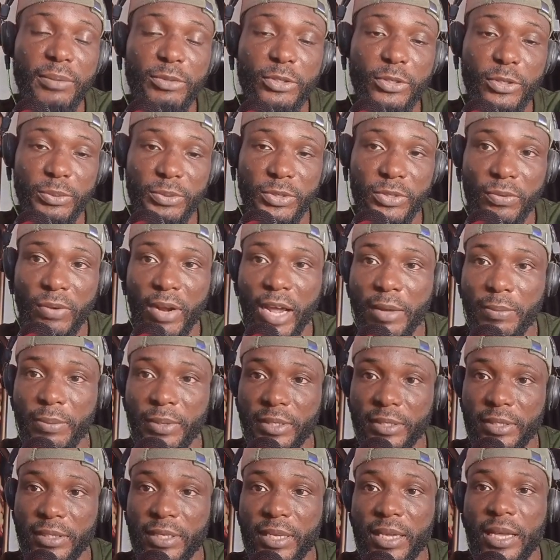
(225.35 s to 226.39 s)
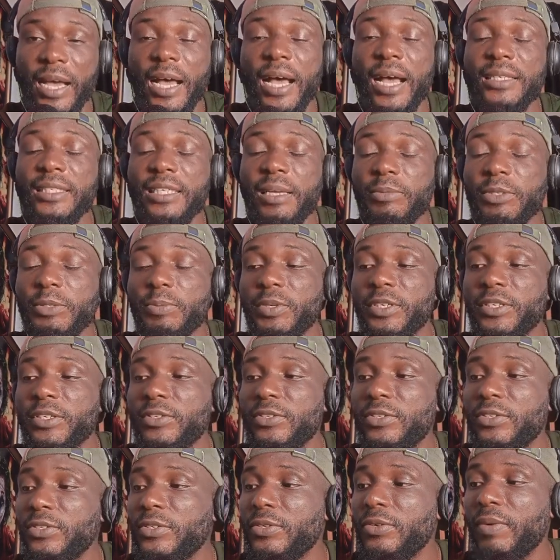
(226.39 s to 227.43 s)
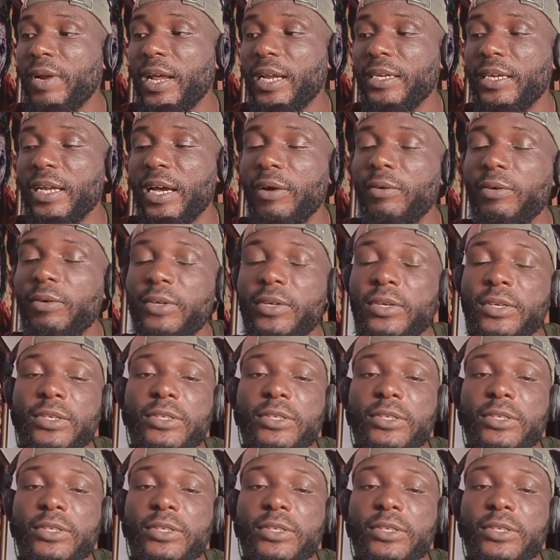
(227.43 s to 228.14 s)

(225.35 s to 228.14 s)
subscribers as I'm speaking to you right now.